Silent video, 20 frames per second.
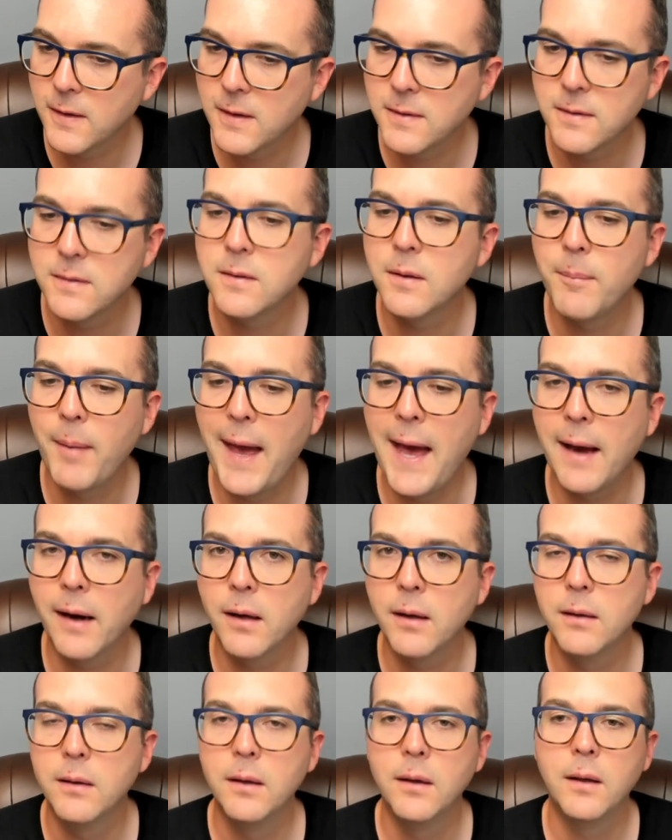this is a
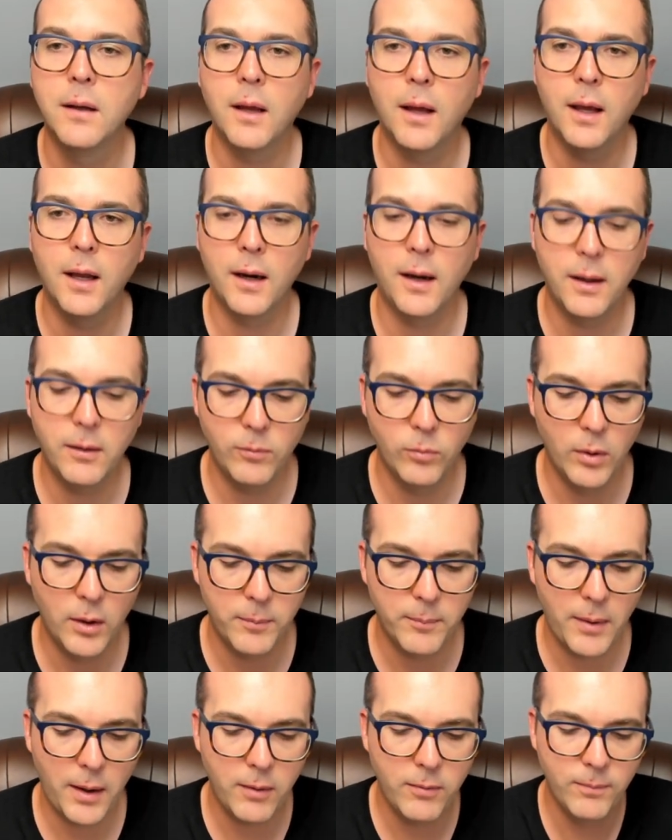Mac. And I
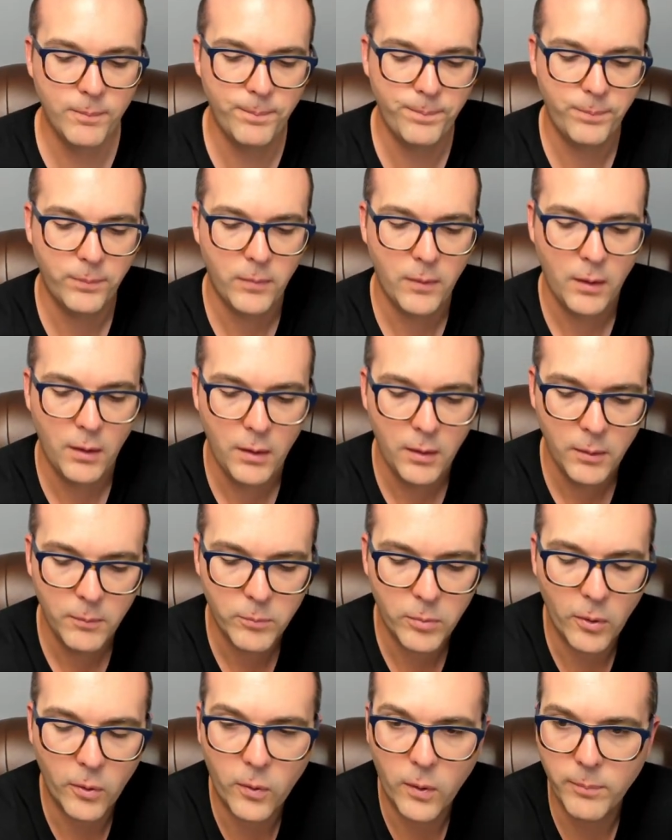run my
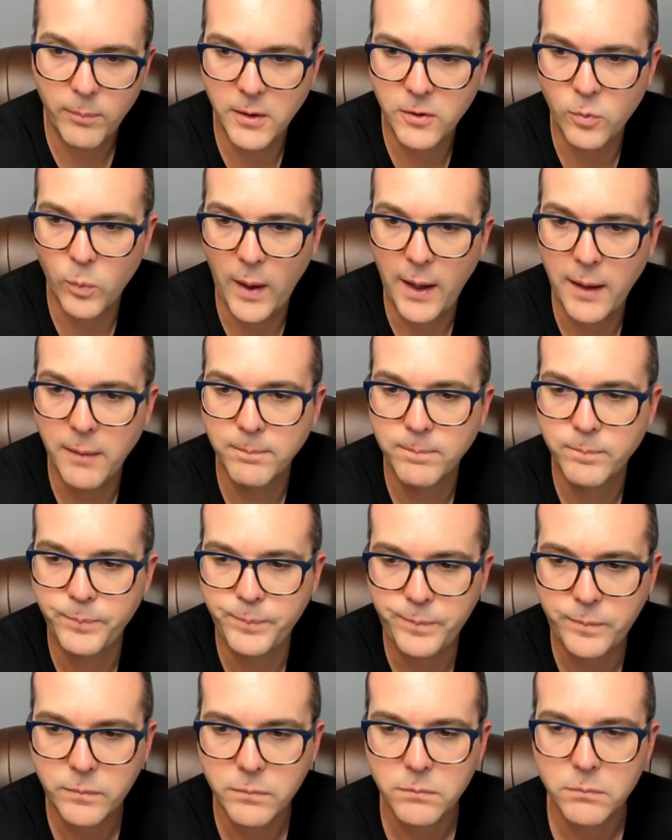program this way.
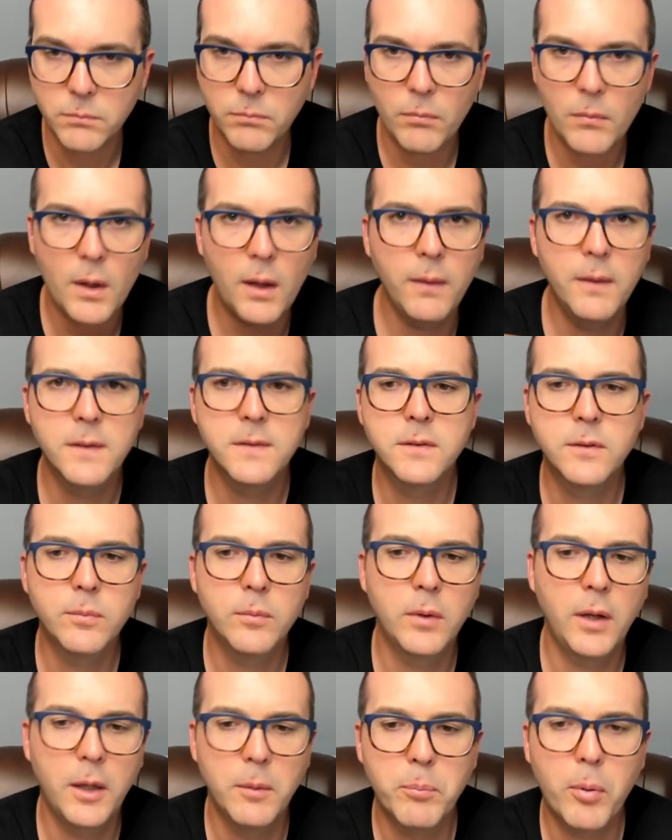This is
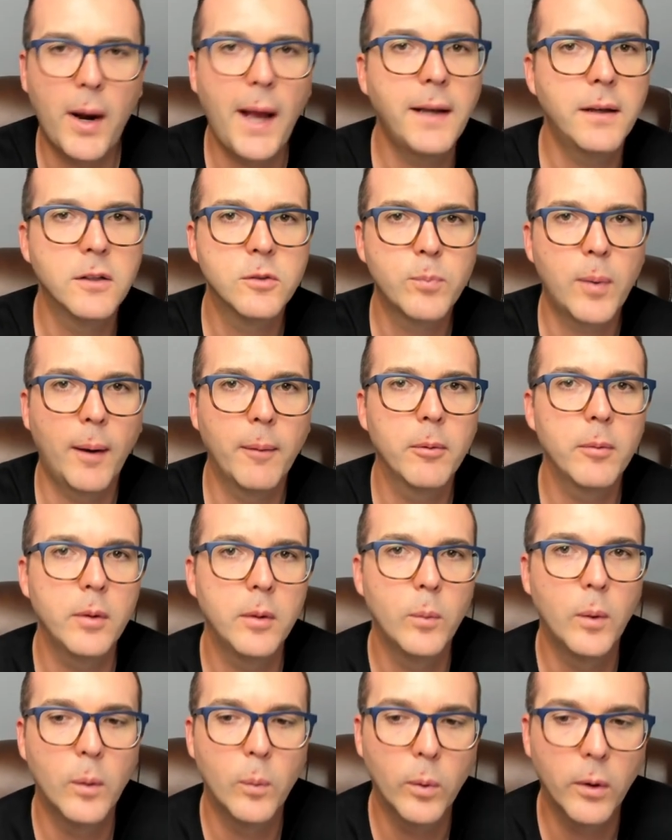in practice probably
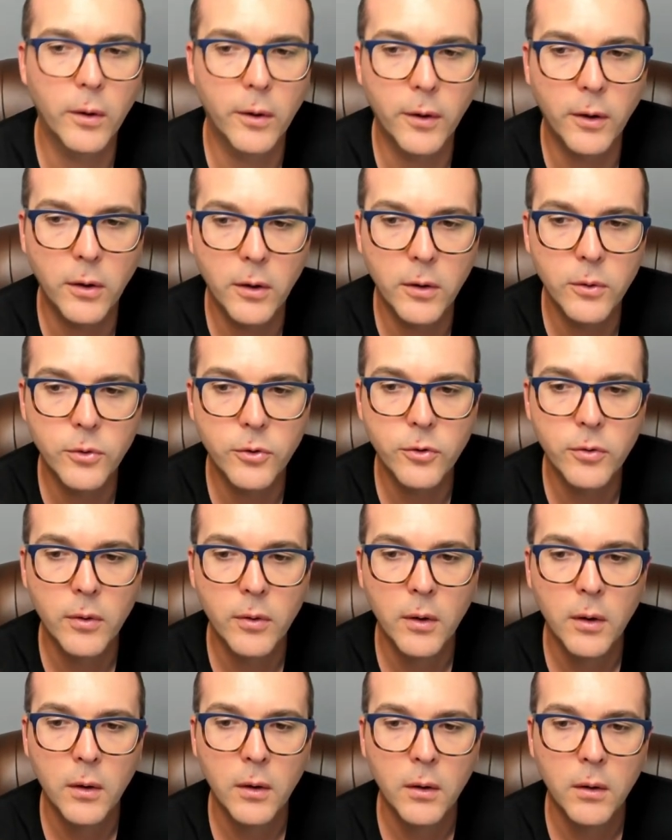what we're gonna use
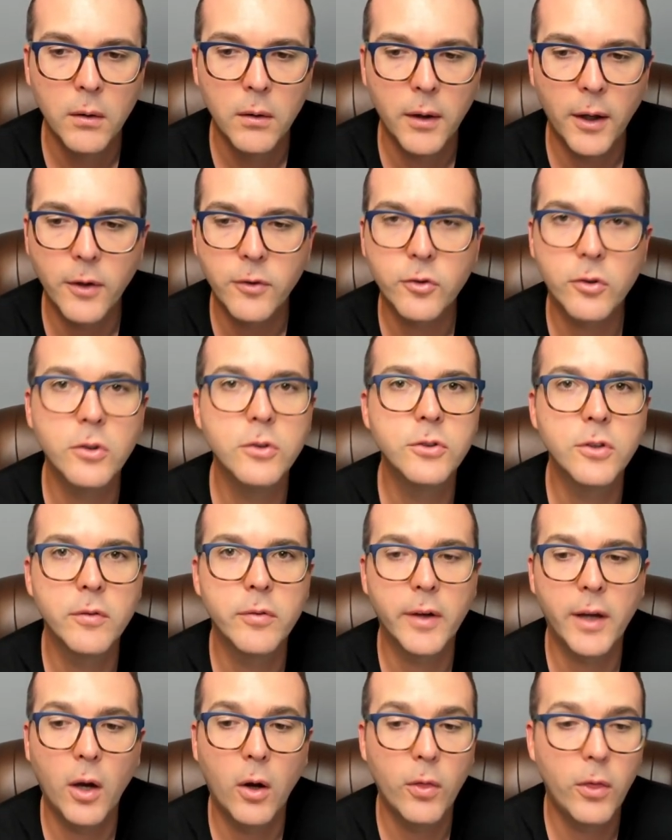
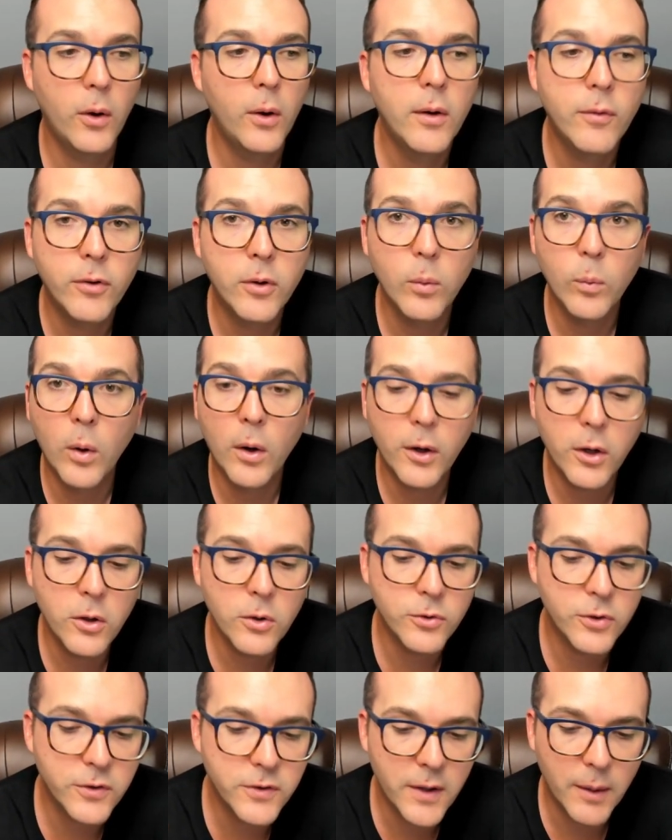exclusively, although if you wanna
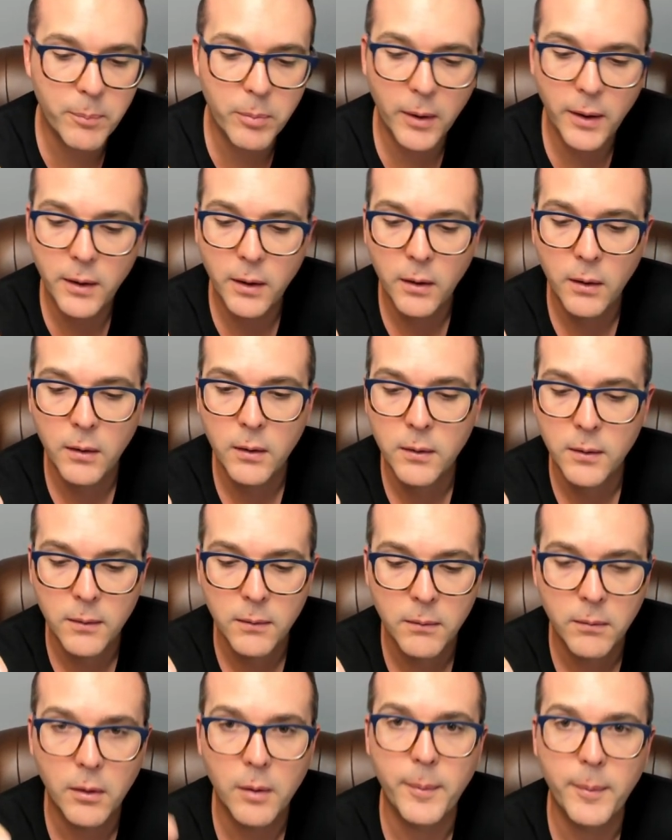use a separate
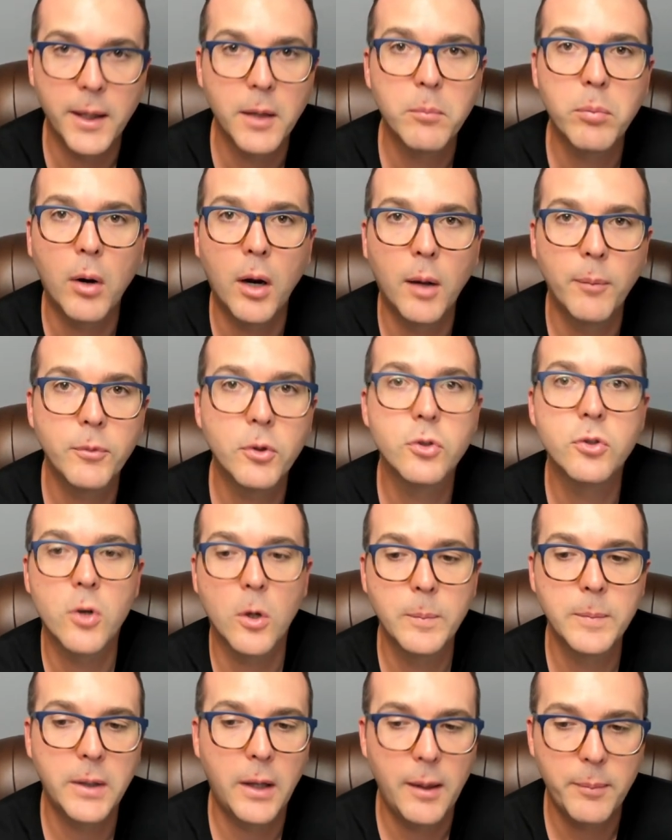command prompt or
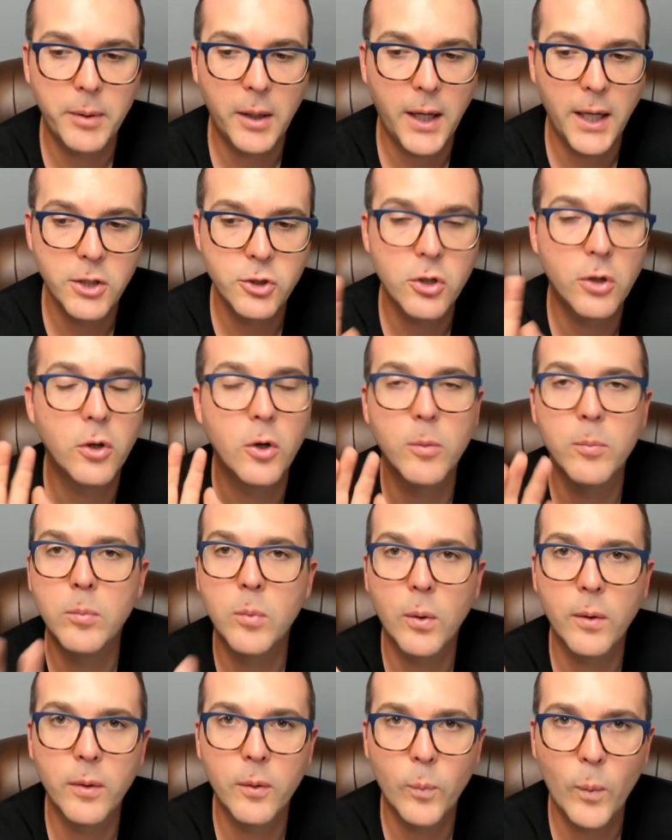terminal application, you're
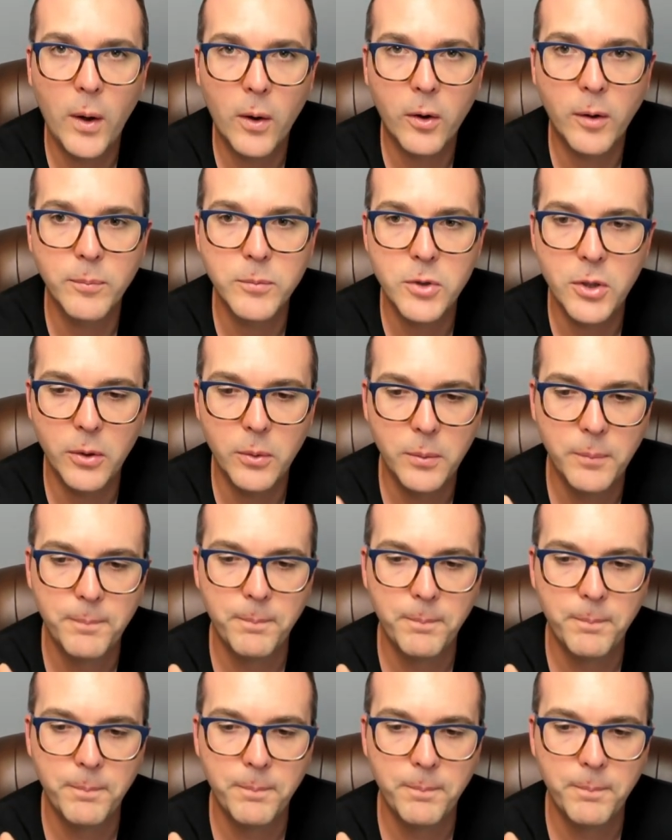more than welcome to.